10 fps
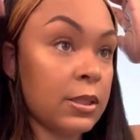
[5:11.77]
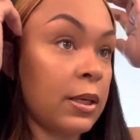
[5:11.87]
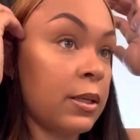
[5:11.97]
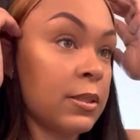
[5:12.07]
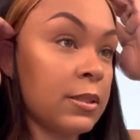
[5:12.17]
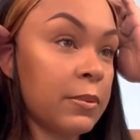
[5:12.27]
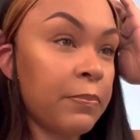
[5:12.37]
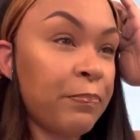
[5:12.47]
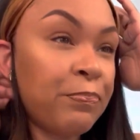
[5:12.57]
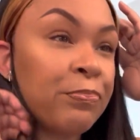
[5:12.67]
case.
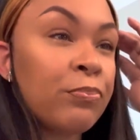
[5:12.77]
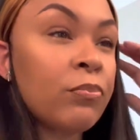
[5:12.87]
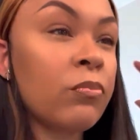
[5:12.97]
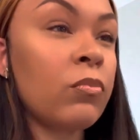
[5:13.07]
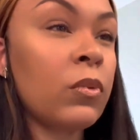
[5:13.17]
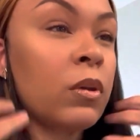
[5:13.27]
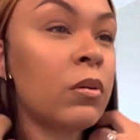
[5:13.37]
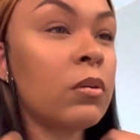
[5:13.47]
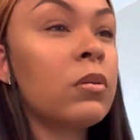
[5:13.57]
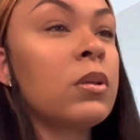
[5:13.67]

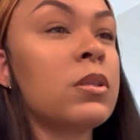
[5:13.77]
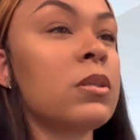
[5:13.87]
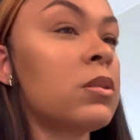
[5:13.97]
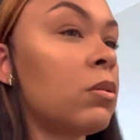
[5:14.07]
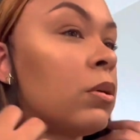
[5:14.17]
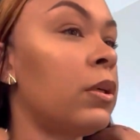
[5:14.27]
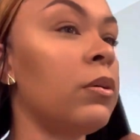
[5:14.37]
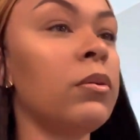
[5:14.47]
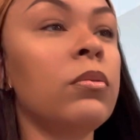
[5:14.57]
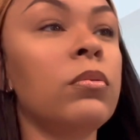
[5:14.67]
This is so
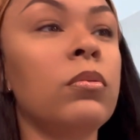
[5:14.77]
cute.